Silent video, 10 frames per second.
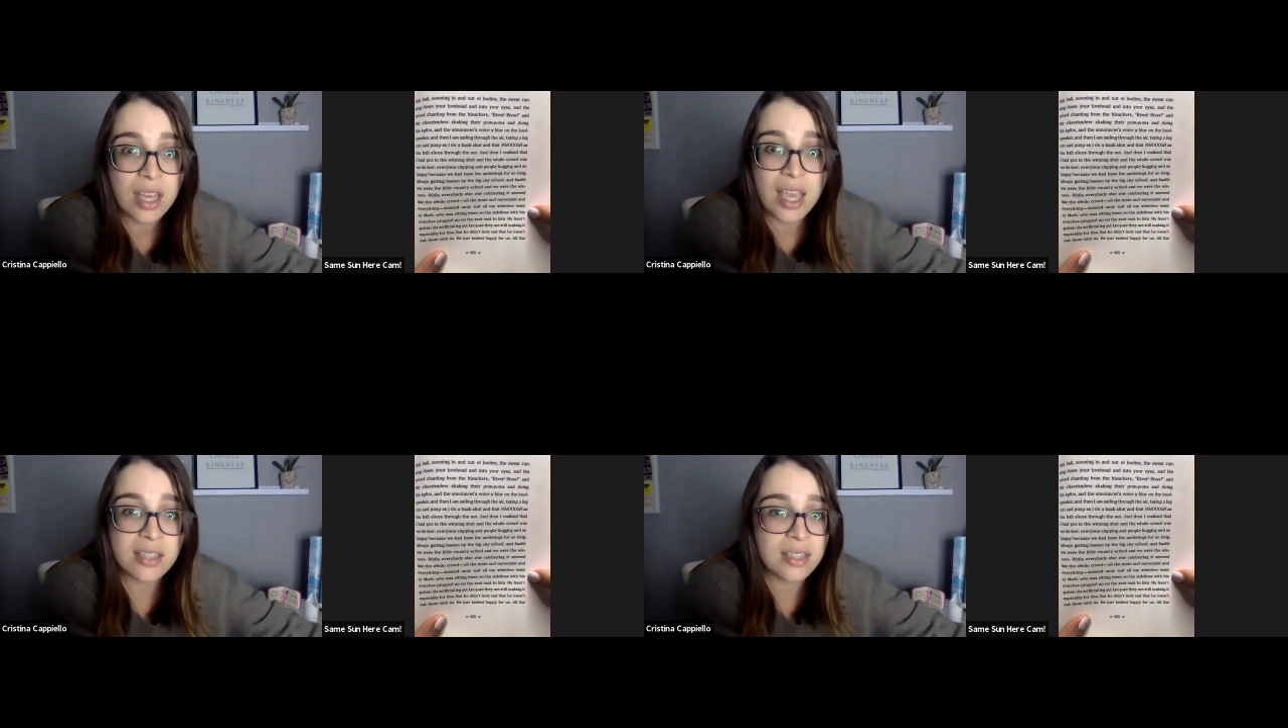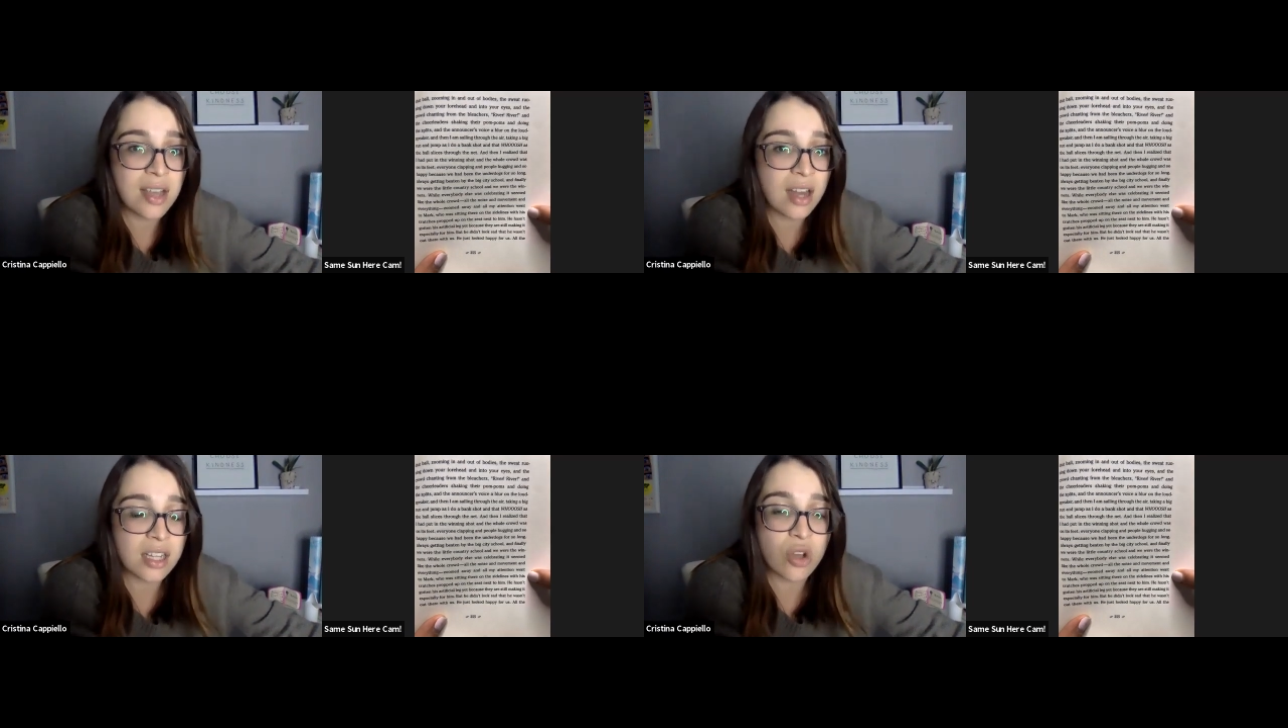He hasn't
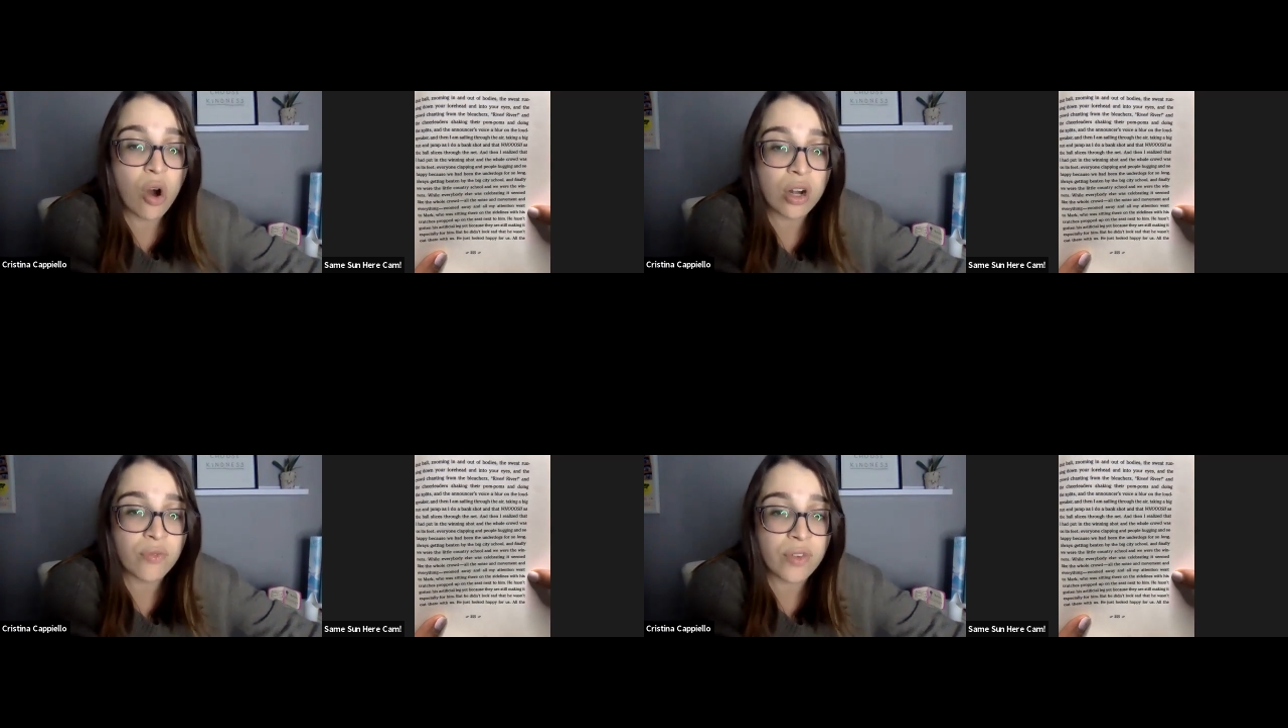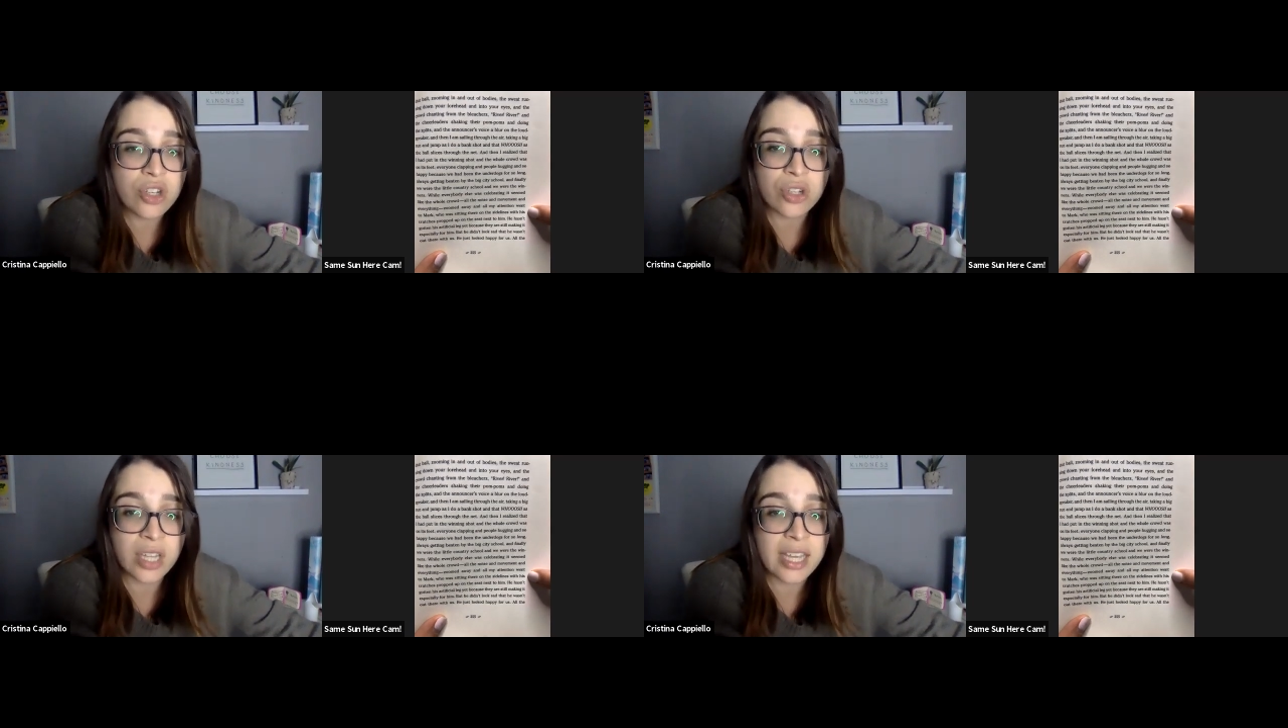gotten his
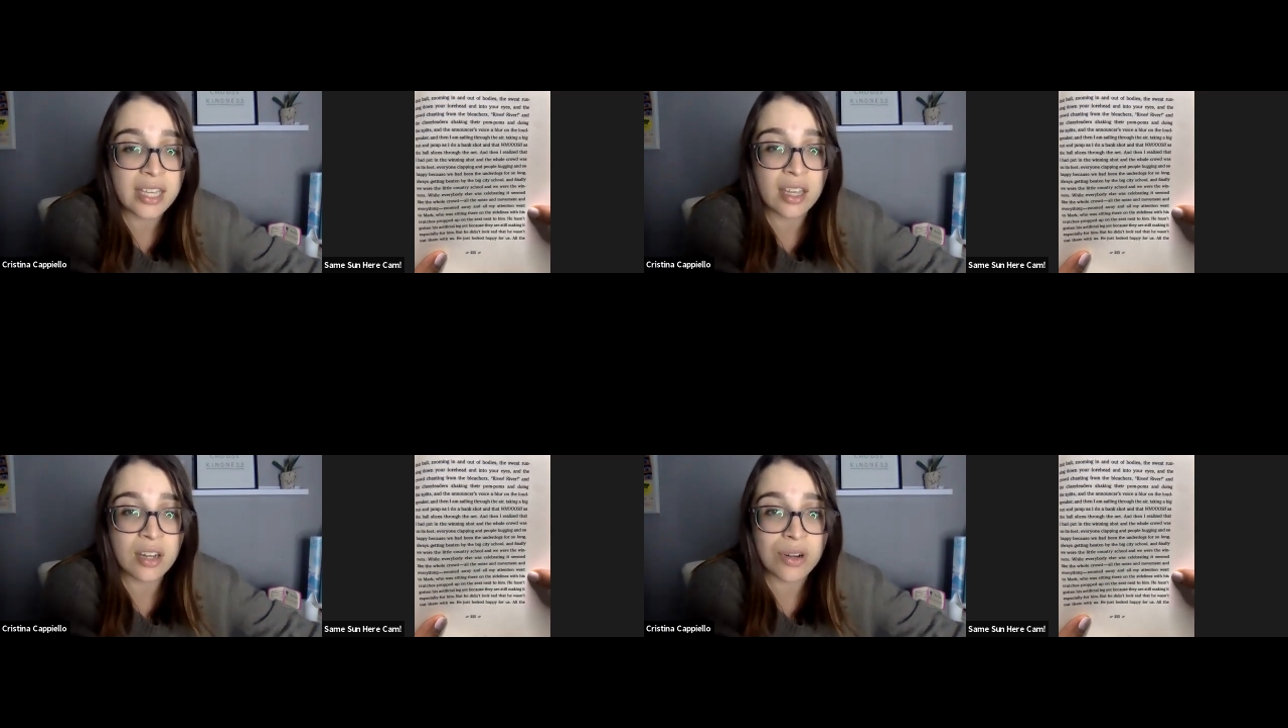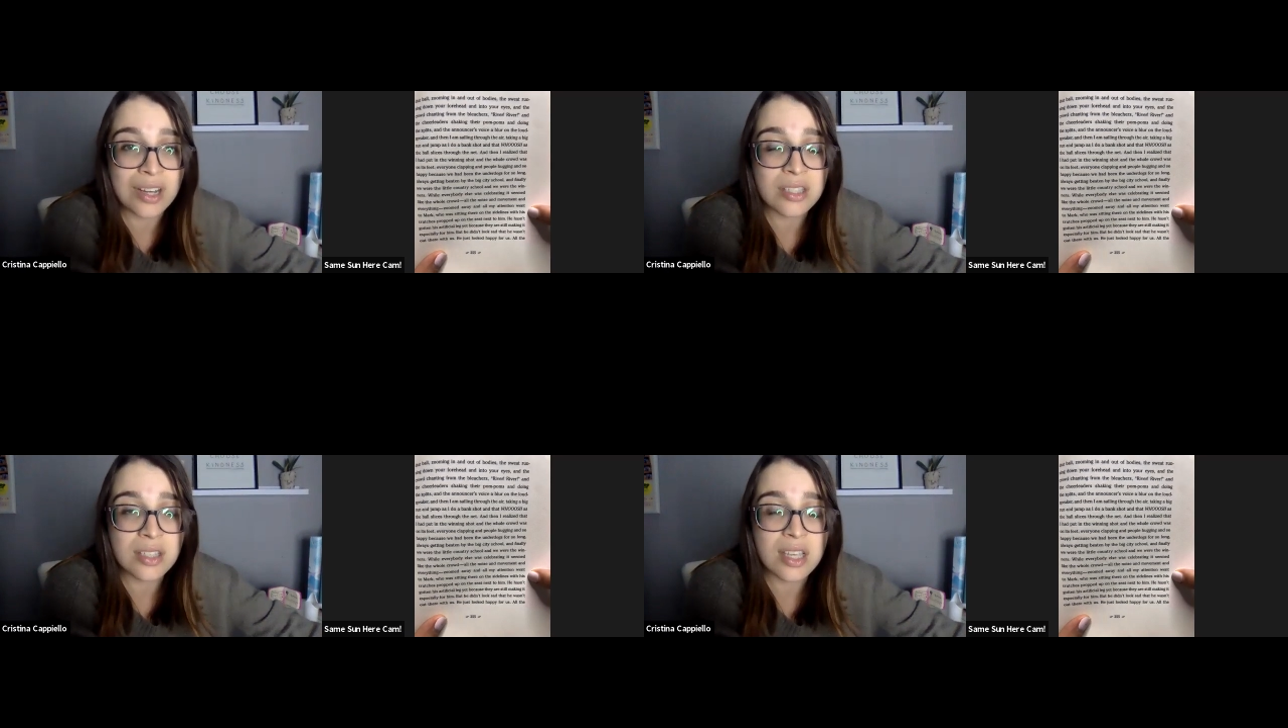artificial leg yet, or
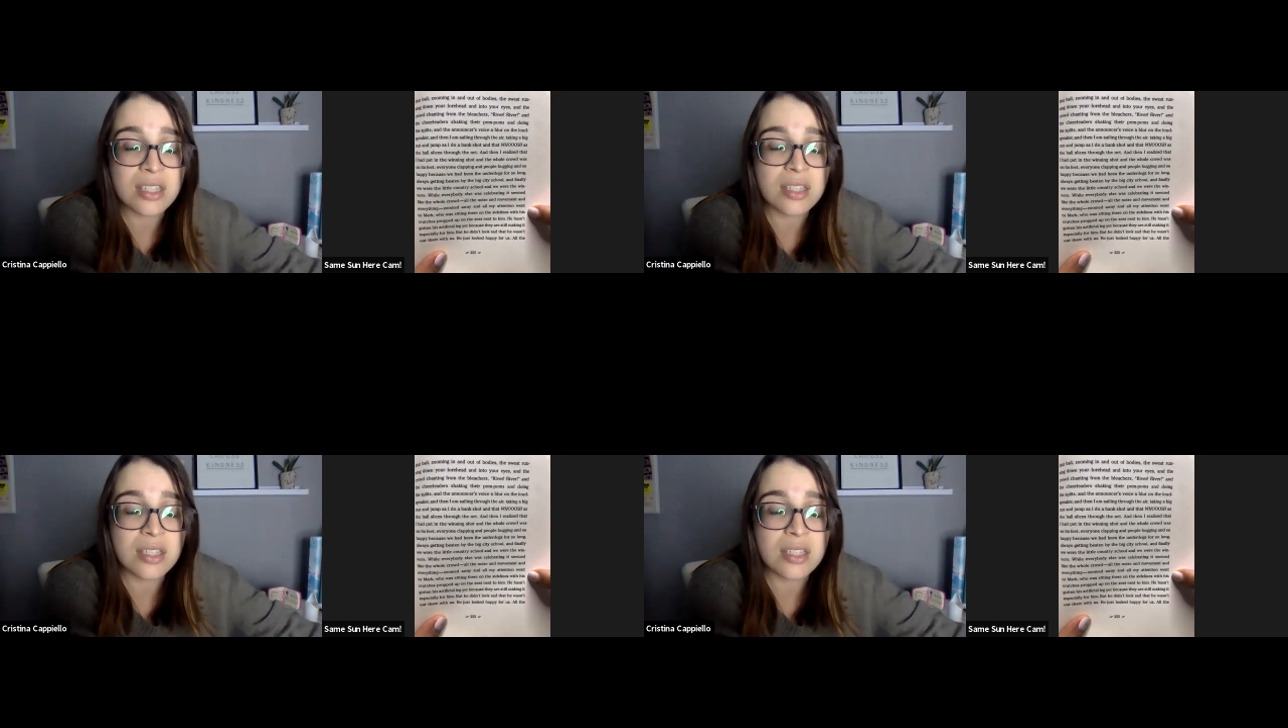his